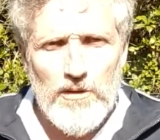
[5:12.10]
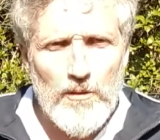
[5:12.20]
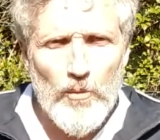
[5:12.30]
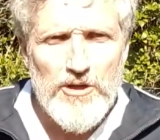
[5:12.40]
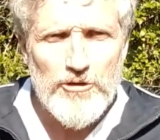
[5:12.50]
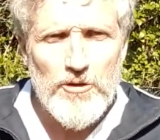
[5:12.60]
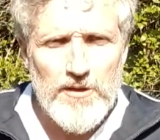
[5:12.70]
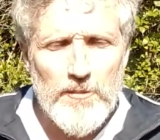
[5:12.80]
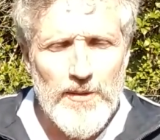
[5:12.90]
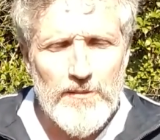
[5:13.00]
When you're
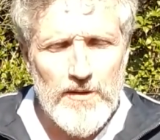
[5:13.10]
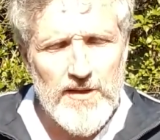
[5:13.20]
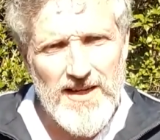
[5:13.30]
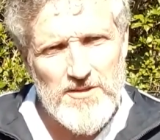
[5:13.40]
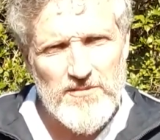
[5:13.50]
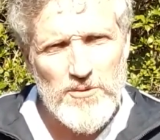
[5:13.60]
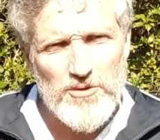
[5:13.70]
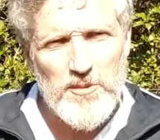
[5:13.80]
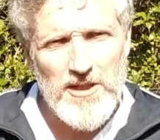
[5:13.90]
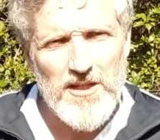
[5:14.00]
doing the kata full
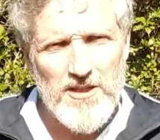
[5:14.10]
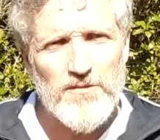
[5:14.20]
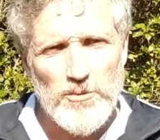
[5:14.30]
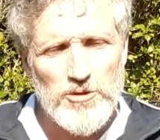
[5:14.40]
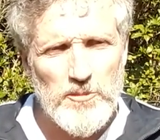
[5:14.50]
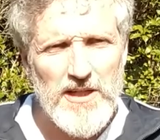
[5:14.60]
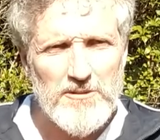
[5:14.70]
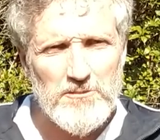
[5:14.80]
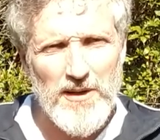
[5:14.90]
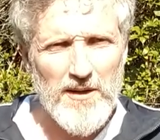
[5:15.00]
speed
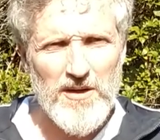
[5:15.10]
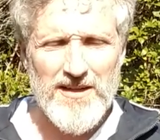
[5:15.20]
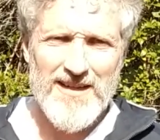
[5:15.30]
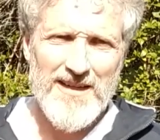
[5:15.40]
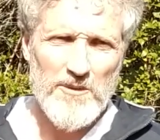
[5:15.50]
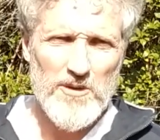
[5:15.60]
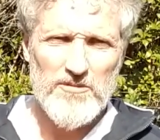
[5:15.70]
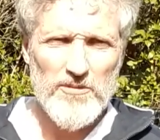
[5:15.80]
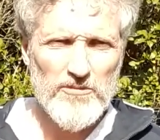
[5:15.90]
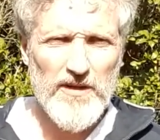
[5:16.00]
and power with
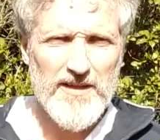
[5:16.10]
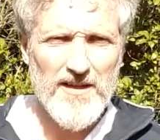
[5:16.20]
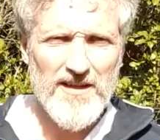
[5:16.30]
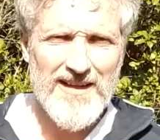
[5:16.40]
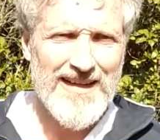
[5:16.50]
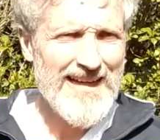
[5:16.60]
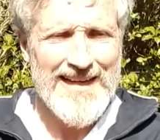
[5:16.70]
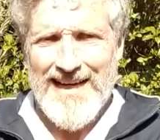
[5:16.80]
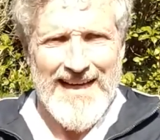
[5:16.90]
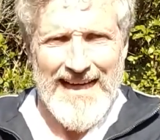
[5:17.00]
full vigour,
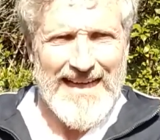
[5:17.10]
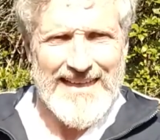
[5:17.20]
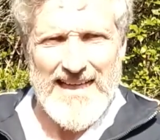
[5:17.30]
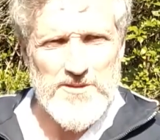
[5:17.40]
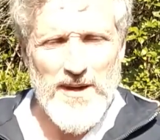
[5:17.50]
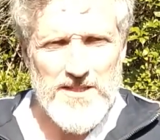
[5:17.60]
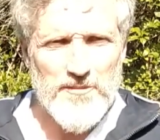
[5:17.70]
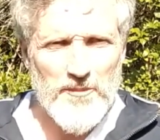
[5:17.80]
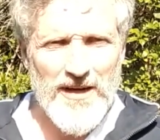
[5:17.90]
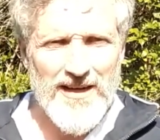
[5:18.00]
that's
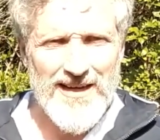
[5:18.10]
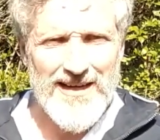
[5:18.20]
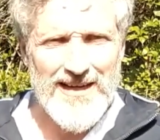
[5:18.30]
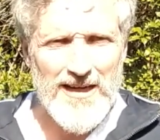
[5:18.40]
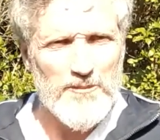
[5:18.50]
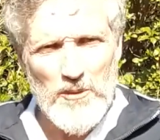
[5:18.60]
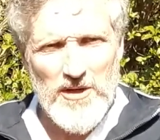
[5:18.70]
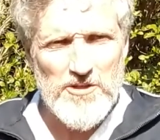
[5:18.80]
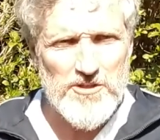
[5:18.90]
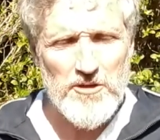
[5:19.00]
maximum. But we're
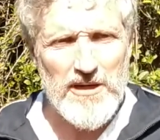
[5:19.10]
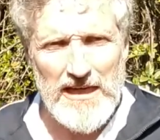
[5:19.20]
just doing it